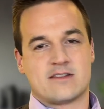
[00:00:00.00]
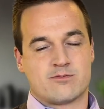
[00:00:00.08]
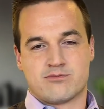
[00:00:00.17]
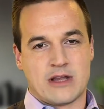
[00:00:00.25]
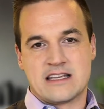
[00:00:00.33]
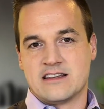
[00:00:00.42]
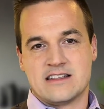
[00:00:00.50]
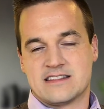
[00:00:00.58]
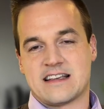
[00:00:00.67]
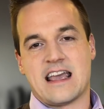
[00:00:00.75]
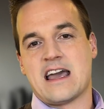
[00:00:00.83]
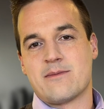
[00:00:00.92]
blatantly
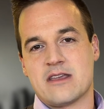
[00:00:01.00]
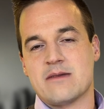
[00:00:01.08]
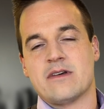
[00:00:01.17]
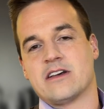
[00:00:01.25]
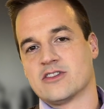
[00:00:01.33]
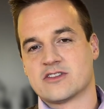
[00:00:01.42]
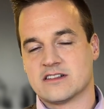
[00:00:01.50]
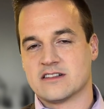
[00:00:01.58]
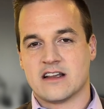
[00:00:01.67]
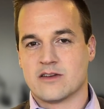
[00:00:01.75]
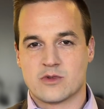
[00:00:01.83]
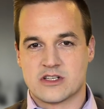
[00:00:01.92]
scam emails,
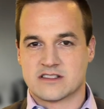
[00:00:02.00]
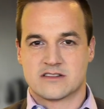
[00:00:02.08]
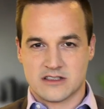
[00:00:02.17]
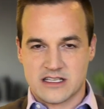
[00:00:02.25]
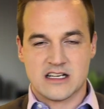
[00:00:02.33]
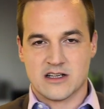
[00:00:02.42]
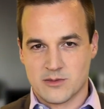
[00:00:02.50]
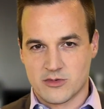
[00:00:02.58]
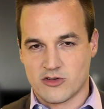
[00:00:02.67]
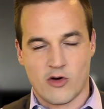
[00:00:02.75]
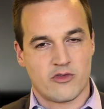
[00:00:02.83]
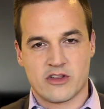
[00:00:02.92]
and we just delete them,
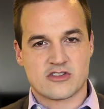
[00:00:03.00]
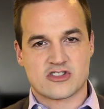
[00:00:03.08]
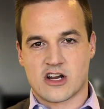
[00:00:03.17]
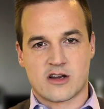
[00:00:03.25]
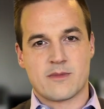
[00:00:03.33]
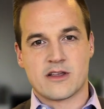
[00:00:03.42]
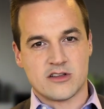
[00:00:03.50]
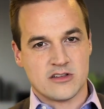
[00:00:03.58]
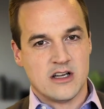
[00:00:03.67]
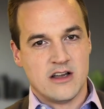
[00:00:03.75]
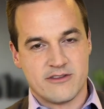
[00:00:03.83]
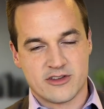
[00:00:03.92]
or hopefully a junk mail
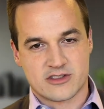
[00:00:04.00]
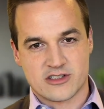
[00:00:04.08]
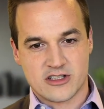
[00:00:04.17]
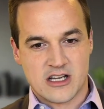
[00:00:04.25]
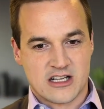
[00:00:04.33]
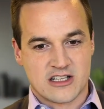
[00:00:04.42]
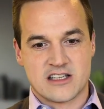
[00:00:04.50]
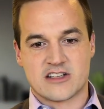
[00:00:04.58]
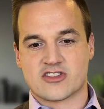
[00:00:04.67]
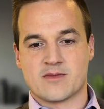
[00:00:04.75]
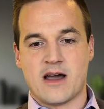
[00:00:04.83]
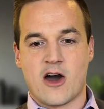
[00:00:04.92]
filter
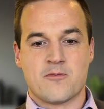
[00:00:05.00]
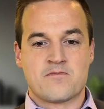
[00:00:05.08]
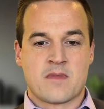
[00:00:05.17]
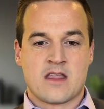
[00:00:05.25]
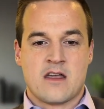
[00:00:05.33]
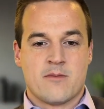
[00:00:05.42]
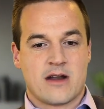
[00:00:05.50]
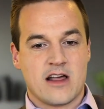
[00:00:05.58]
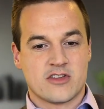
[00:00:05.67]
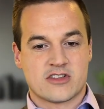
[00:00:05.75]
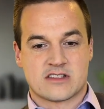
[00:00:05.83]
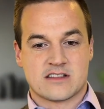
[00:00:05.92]
clears them out. But
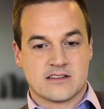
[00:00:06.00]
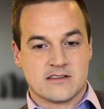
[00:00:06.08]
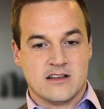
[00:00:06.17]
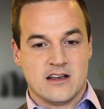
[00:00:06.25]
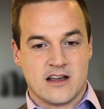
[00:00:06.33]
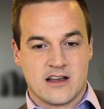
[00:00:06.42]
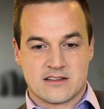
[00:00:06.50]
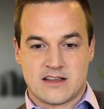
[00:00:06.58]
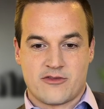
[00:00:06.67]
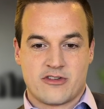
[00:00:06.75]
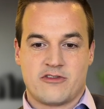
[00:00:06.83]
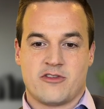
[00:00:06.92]
elders
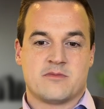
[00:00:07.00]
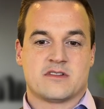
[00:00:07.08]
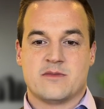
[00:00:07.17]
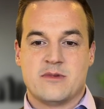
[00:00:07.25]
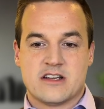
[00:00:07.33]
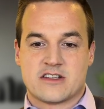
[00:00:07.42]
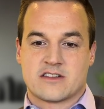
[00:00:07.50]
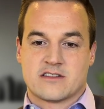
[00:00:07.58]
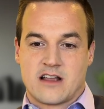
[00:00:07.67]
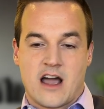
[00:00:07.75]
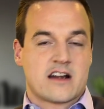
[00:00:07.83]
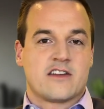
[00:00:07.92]
suffering from diminished
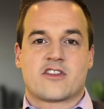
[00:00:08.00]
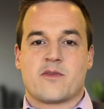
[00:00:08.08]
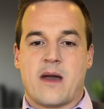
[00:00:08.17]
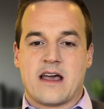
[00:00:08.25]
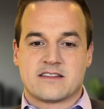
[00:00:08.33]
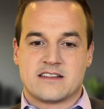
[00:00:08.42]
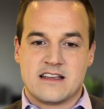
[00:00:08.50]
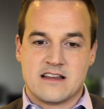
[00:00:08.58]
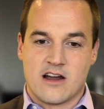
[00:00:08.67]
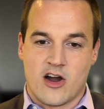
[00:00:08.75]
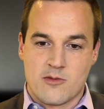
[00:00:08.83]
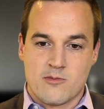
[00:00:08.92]
cognitive capacity
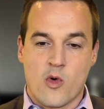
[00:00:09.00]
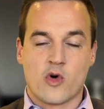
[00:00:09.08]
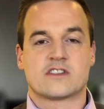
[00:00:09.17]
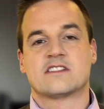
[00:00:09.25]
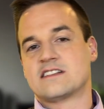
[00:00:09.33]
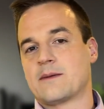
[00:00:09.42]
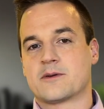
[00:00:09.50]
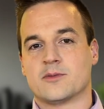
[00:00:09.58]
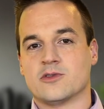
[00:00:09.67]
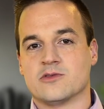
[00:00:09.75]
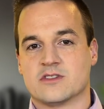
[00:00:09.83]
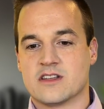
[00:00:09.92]
are more
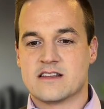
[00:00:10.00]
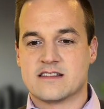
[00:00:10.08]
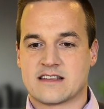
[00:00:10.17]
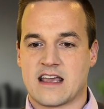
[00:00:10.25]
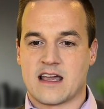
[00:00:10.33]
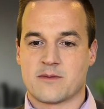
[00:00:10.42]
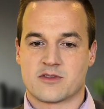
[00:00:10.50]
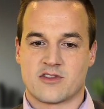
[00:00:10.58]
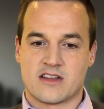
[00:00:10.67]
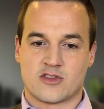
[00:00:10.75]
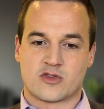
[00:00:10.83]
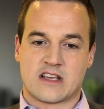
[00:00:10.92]
susceptible to these scams, right?
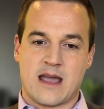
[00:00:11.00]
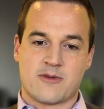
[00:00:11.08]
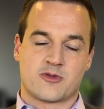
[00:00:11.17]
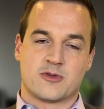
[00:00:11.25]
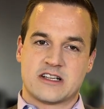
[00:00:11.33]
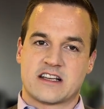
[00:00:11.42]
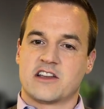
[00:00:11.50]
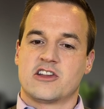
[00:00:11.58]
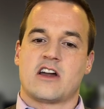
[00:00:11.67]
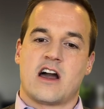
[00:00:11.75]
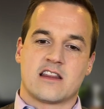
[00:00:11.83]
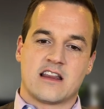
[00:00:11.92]
And so scammers, particularly
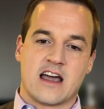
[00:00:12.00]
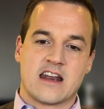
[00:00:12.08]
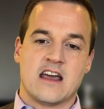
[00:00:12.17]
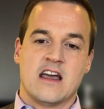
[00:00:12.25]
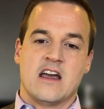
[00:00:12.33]
online,